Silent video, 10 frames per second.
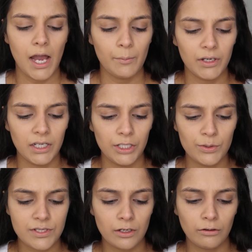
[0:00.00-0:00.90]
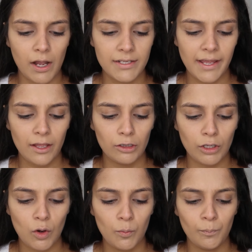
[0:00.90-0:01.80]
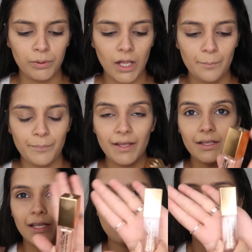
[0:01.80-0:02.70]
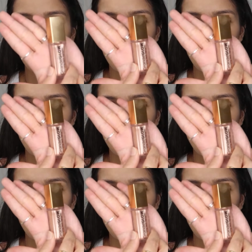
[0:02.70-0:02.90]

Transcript: I'm going to use a Grande Glow Plumping Liquid